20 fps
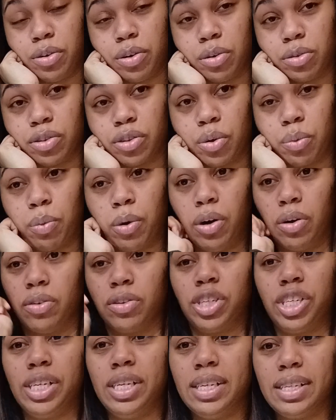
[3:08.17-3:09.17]
knows their worth.
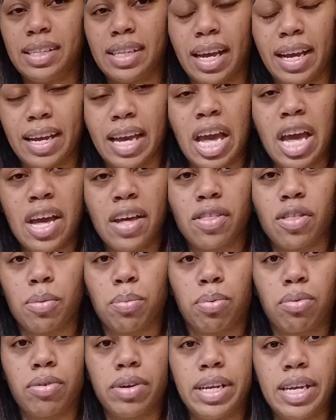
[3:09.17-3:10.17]
She is like the
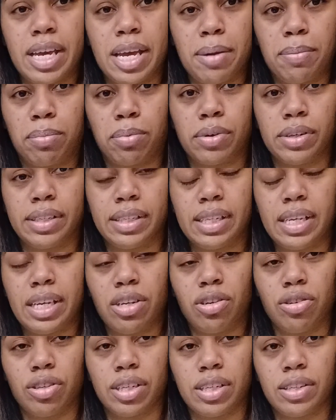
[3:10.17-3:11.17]
pre-empress
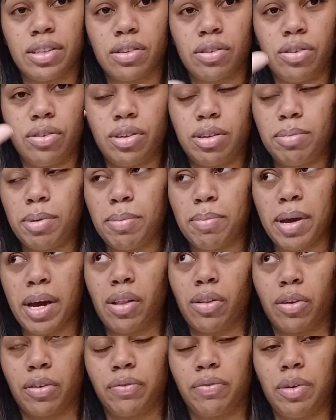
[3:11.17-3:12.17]
energy. So you could be male
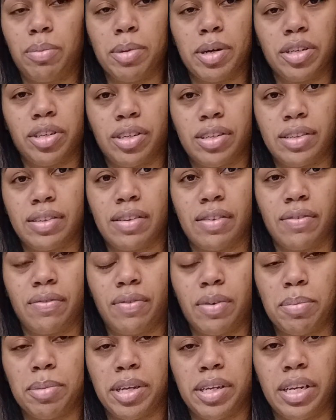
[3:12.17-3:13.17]
or female. It's just the
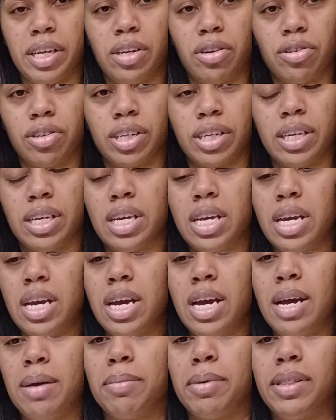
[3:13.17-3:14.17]
feminine energy.
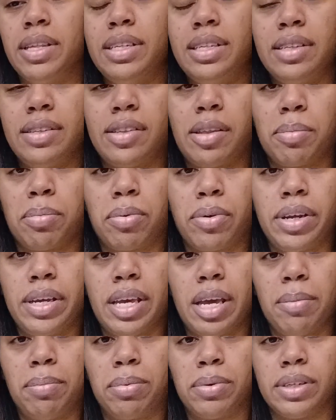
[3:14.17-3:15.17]
But this is the
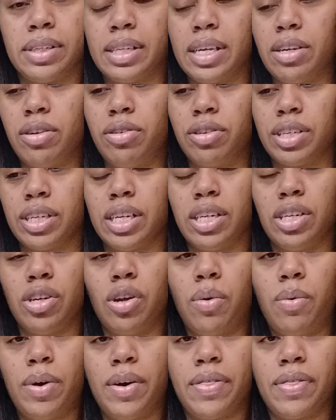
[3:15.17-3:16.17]
pre-empress energy,
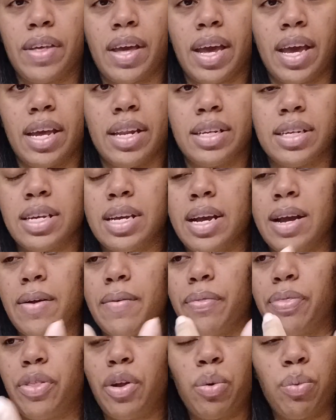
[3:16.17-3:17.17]
knowing that
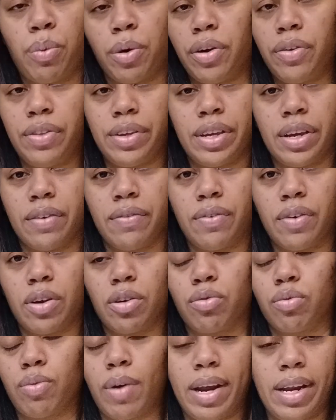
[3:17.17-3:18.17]
they're worthy of
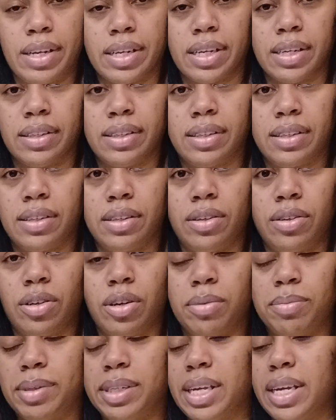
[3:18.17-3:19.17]
greatness. You know
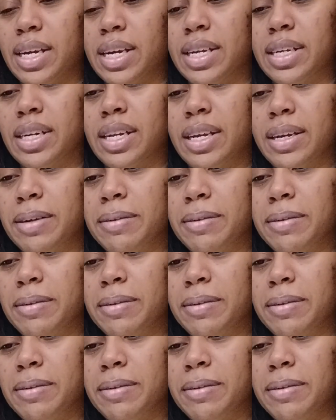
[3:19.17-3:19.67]
what I'm saying?